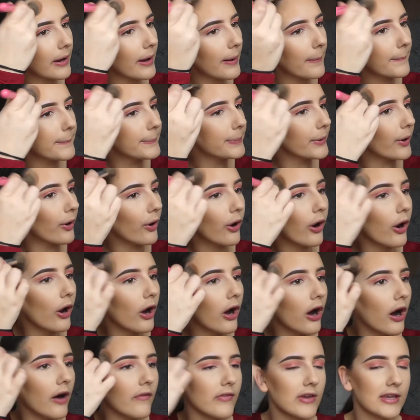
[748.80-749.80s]
But
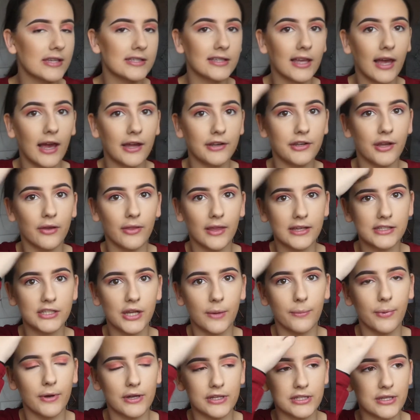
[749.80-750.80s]
obviously I know that's
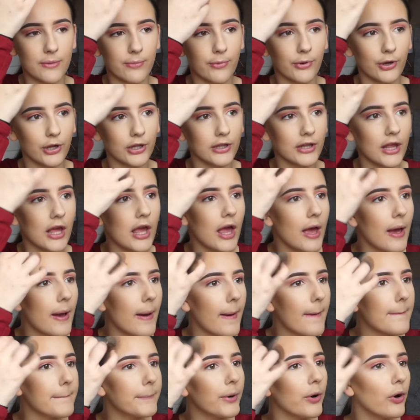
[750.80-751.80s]
not possible.
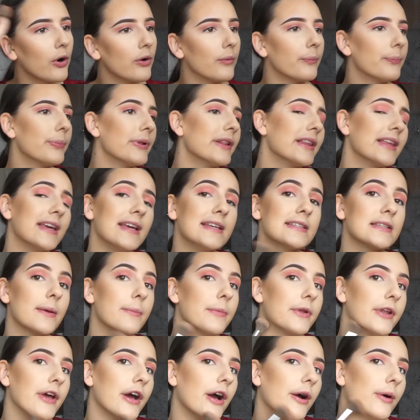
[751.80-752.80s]
But please let
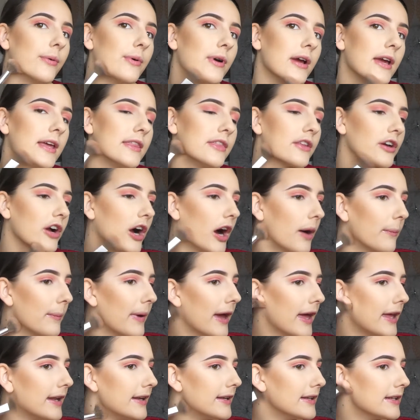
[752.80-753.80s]
me know in the
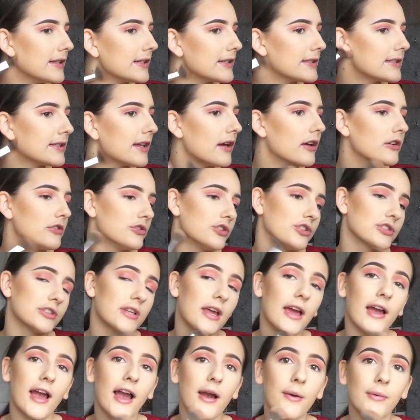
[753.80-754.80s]
comments, just
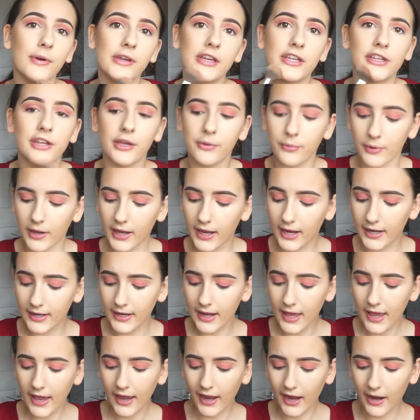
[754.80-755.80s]
how are you
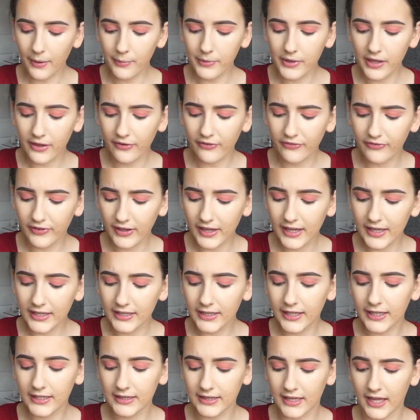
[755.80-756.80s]
doing? How are you feeling?